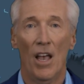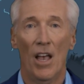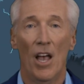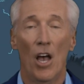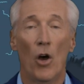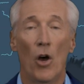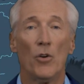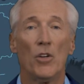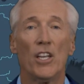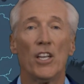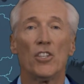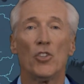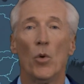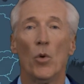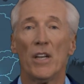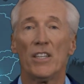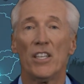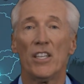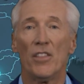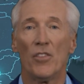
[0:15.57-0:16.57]
Only
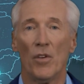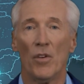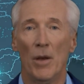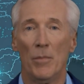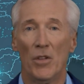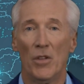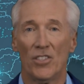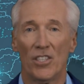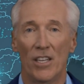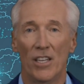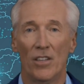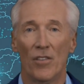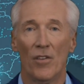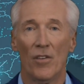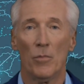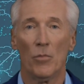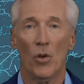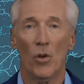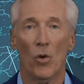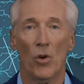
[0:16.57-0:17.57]
23% of
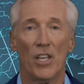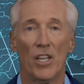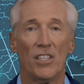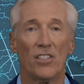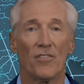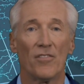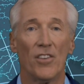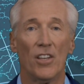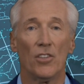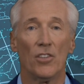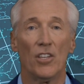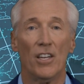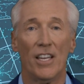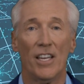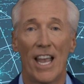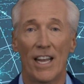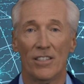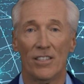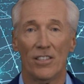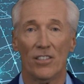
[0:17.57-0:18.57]
employees feel
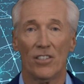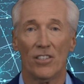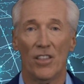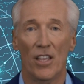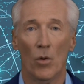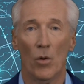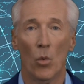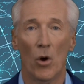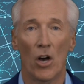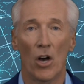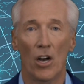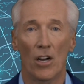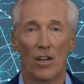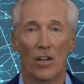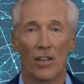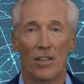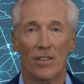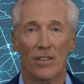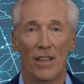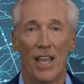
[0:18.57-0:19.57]
connected to their work,
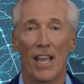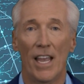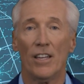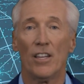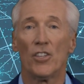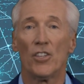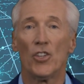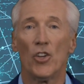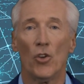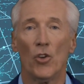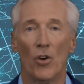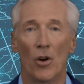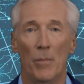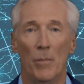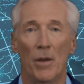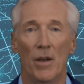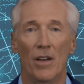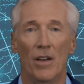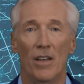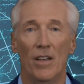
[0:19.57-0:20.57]
and in Europe,
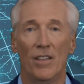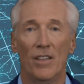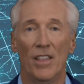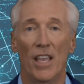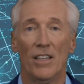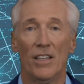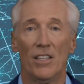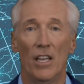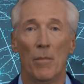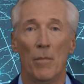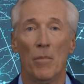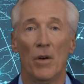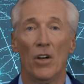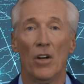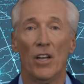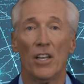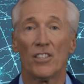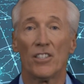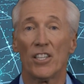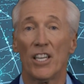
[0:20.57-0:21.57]
that number
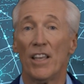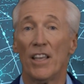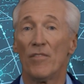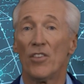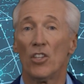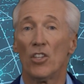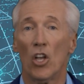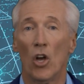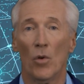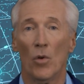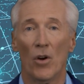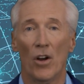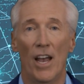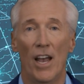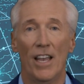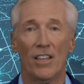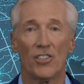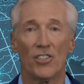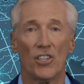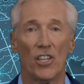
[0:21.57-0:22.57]
is even lower
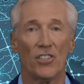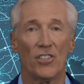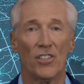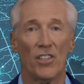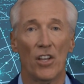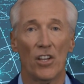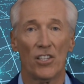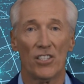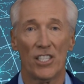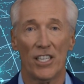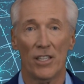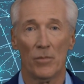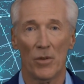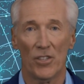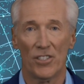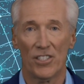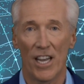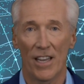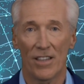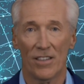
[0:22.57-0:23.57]
at just
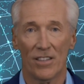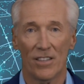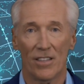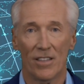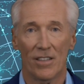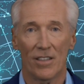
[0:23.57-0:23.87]
13%.